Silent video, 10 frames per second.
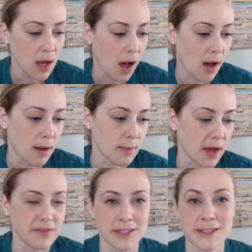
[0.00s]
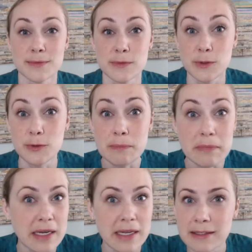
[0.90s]
Um, I've done some Zoom
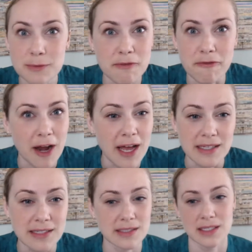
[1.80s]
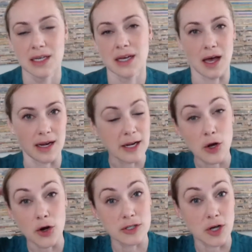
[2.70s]
meetings with friends, and I
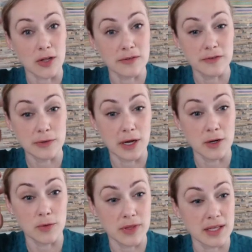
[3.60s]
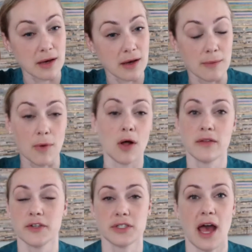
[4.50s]
encourage all of you. I know that um, all
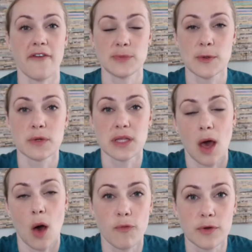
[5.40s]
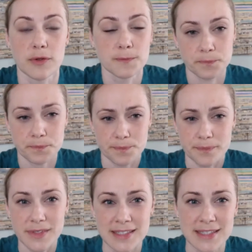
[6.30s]
of your staff have been really helpful
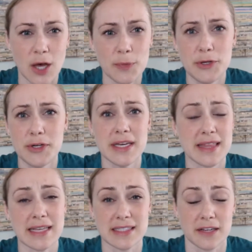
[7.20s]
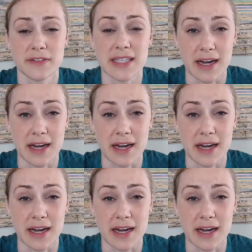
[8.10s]
helping you get that stuff set